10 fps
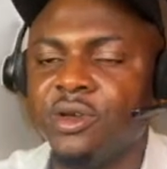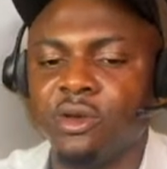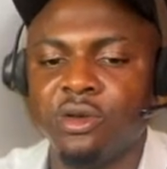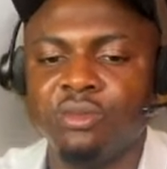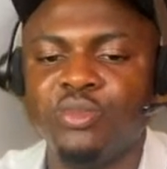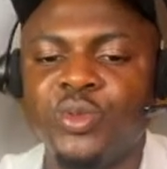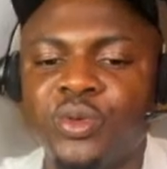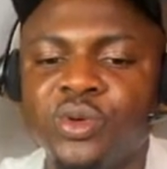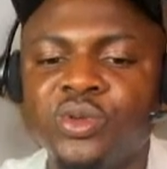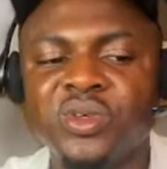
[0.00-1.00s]
People who do
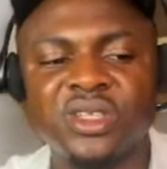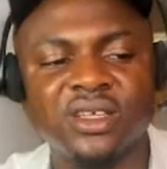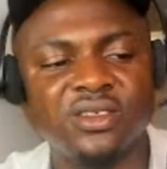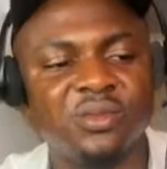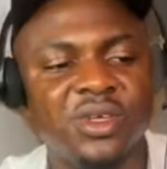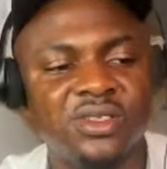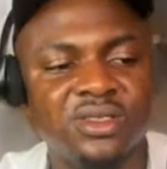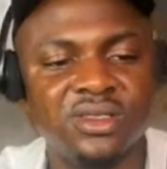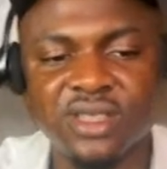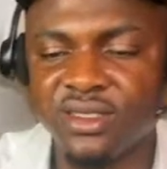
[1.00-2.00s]

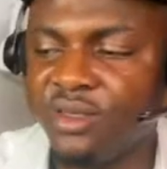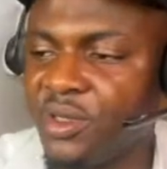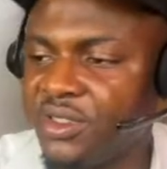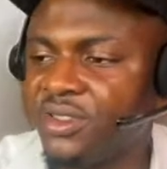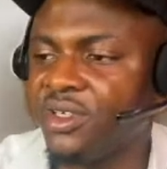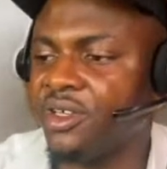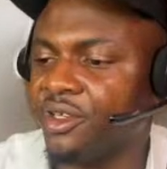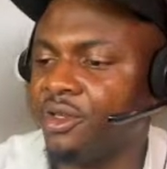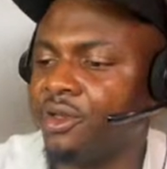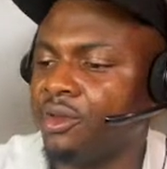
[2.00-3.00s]
entertainment here.
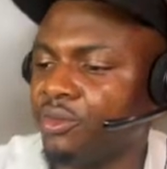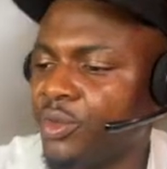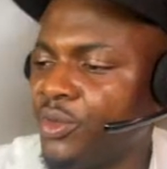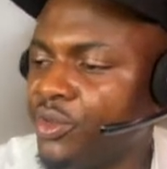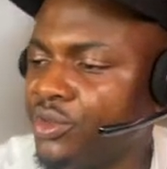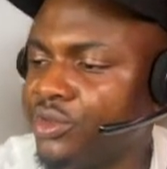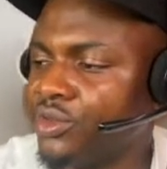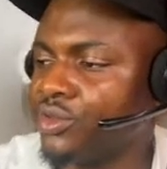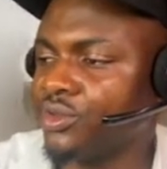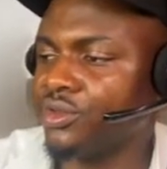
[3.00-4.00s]
People who do
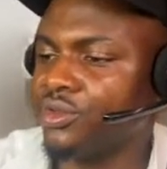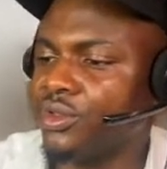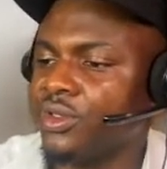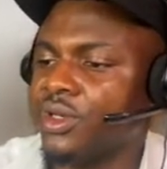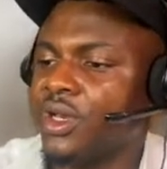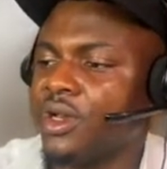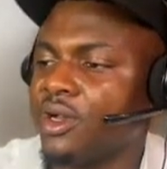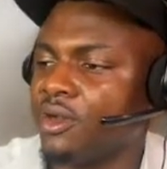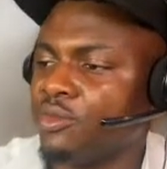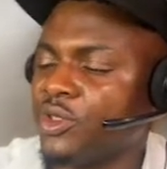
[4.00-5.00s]

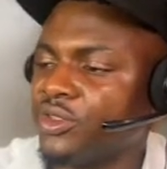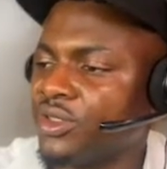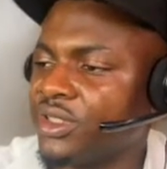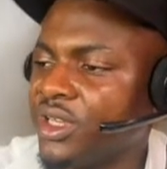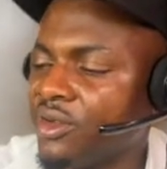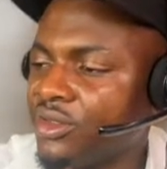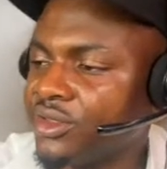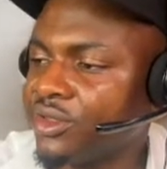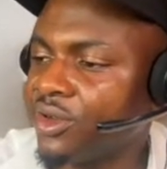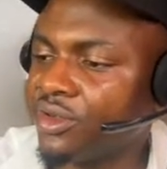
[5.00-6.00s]
what is it called
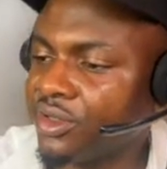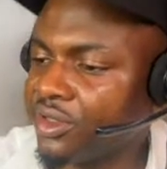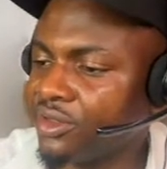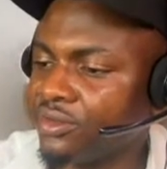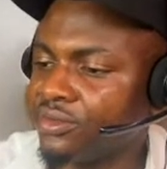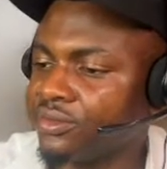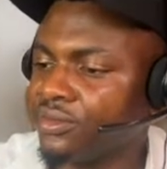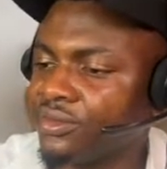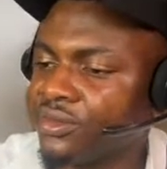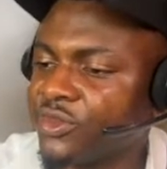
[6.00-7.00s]
again?
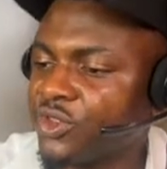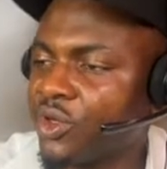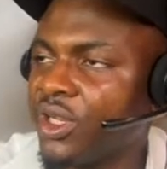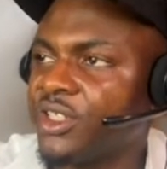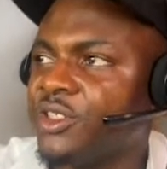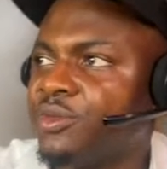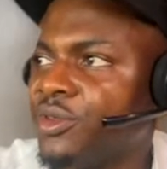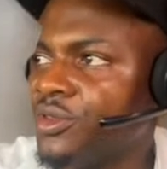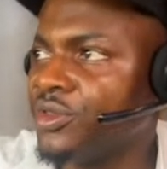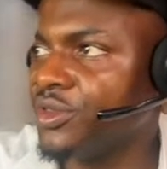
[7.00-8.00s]
Scholarship or
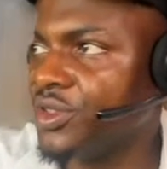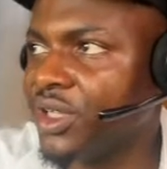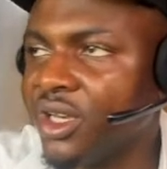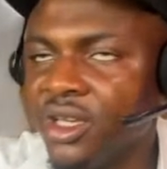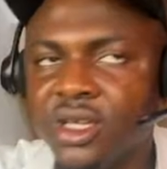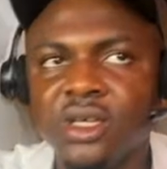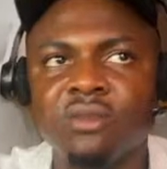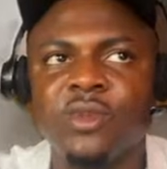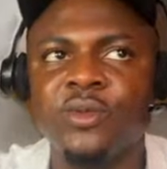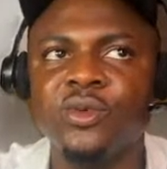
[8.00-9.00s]
news here.
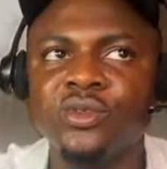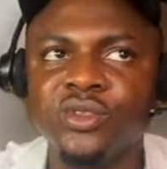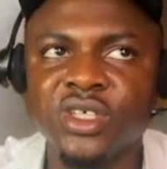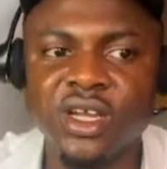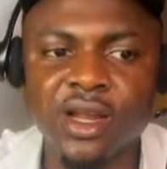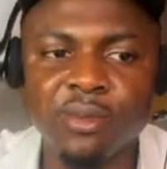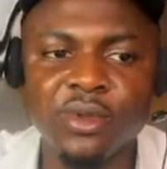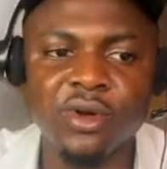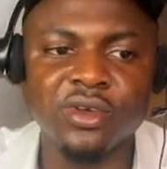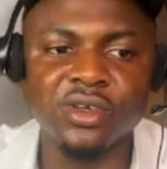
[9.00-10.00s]
People who do general
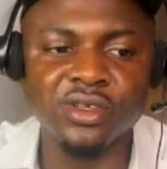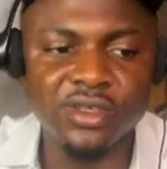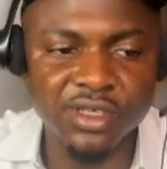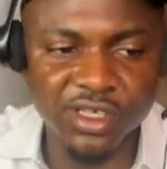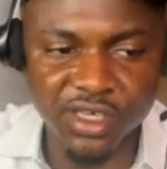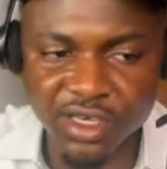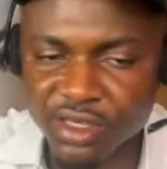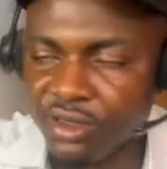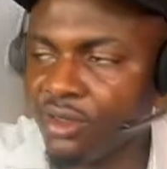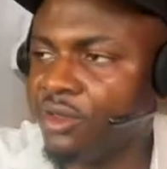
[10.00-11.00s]
blogging here.
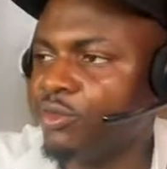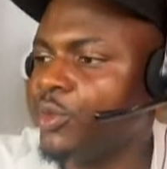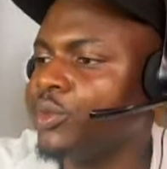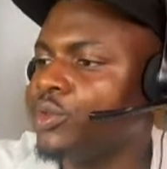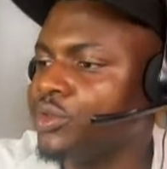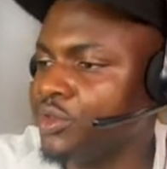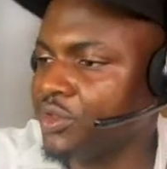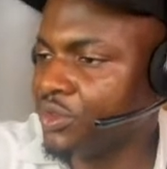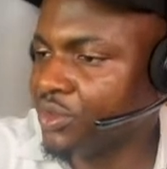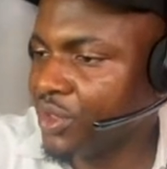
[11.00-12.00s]
People who do
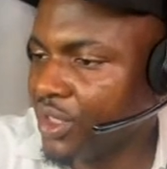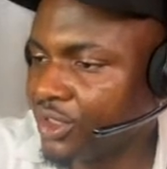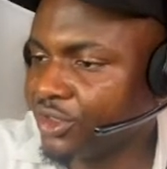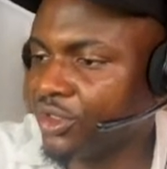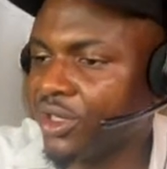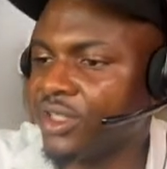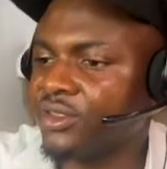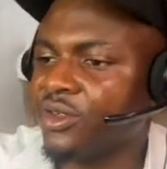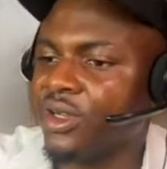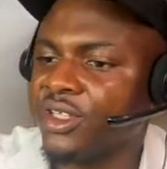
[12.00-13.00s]
insurance
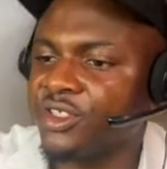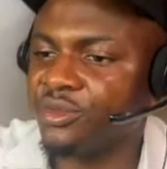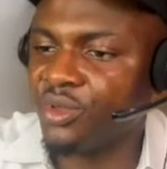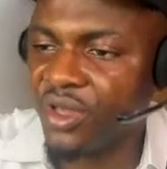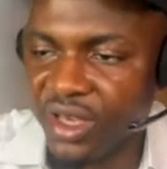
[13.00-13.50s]
scholarship here.